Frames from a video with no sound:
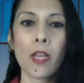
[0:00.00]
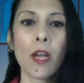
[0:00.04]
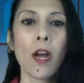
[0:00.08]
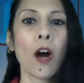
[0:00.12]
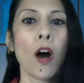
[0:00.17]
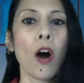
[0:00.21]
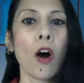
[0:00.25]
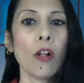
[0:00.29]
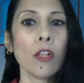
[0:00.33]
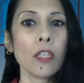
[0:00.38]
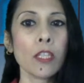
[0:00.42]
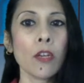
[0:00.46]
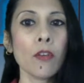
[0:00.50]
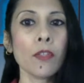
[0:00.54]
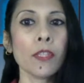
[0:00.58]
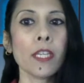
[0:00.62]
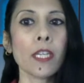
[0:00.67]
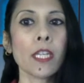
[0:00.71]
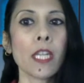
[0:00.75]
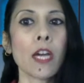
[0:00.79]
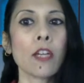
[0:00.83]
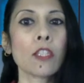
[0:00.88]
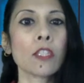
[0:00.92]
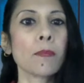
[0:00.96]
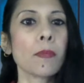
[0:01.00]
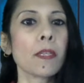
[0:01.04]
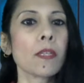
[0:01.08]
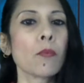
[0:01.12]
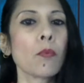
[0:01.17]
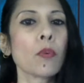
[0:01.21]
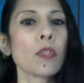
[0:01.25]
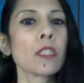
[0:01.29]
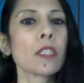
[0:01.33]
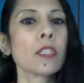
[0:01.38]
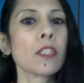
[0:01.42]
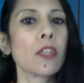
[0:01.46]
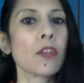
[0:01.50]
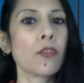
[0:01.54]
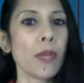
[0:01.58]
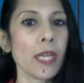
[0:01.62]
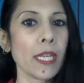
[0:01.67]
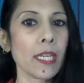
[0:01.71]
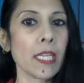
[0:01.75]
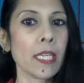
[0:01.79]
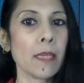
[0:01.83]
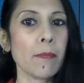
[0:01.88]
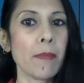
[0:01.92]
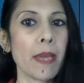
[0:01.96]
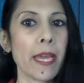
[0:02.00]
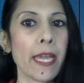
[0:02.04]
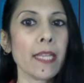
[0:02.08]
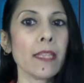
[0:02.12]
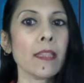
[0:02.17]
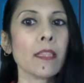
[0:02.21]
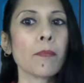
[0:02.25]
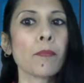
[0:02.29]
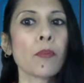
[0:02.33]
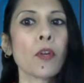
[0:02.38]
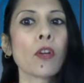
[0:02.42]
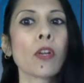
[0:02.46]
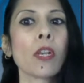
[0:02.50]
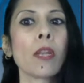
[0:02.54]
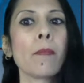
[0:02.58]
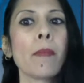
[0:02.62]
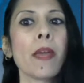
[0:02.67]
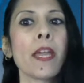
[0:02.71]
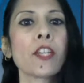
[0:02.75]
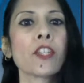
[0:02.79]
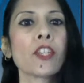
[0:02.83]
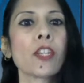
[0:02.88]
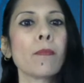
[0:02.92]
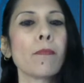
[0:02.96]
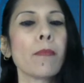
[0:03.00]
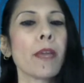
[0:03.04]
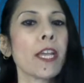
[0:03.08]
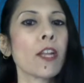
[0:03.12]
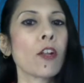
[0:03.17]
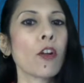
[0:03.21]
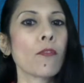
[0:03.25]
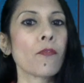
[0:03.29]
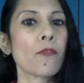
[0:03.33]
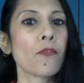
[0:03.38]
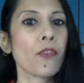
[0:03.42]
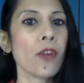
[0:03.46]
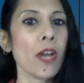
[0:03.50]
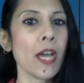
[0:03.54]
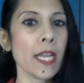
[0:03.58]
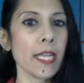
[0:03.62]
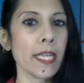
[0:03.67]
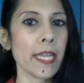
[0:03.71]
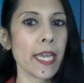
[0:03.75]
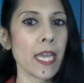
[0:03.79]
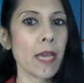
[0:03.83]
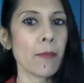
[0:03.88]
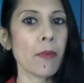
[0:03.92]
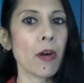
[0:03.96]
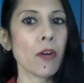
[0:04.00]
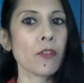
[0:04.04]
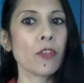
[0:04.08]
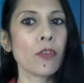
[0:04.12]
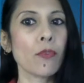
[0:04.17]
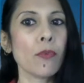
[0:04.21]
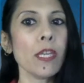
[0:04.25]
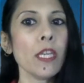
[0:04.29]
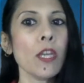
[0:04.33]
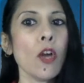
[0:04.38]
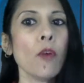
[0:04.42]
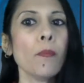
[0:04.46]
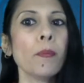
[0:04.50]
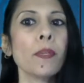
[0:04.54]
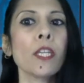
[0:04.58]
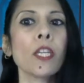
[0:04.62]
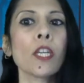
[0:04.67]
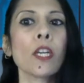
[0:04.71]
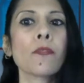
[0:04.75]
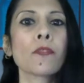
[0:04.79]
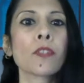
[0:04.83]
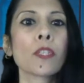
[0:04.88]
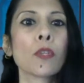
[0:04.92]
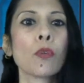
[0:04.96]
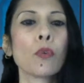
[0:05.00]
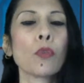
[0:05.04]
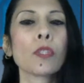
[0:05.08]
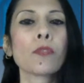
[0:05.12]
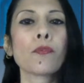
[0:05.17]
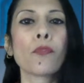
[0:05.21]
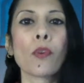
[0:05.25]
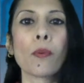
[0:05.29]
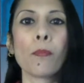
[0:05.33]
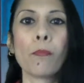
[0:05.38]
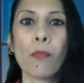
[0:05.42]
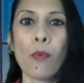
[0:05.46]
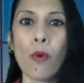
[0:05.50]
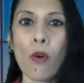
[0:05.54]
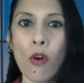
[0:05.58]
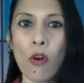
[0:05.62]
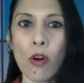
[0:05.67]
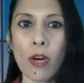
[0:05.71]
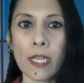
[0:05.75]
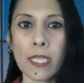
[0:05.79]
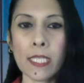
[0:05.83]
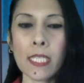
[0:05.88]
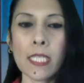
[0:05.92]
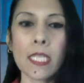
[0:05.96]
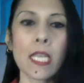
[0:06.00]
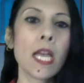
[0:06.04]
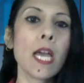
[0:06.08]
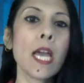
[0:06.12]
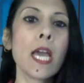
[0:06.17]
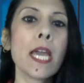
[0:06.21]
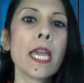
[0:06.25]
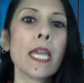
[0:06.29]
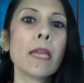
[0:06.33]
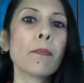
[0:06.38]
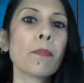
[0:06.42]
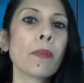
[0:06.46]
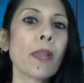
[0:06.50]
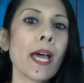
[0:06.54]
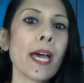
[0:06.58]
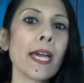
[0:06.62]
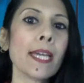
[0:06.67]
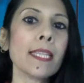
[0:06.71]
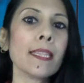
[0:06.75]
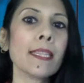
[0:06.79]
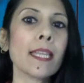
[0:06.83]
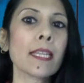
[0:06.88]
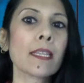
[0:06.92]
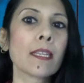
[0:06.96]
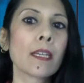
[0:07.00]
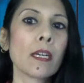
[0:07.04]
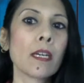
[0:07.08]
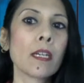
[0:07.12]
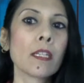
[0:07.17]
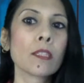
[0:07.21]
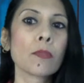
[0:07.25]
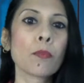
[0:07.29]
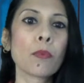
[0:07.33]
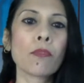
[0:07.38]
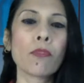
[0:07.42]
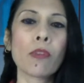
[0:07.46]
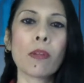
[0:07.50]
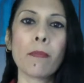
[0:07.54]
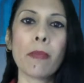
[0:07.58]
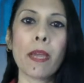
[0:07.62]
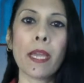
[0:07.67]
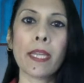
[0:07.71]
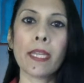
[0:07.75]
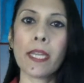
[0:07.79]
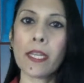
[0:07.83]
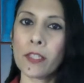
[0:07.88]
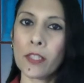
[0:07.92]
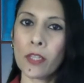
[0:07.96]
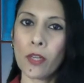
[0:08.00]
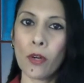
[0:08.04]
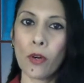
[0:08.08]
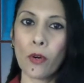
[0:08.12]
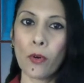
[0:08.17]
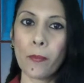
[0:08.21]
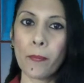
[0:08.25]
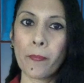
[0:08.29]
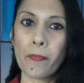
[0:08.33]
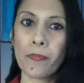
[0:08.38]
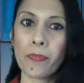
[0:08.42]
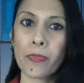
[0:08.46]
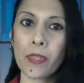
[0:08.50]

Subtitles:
Although the announcement wasn't directly made, the proclamation made on Friday about the reopening of schools for boys implied that girls would remain at home.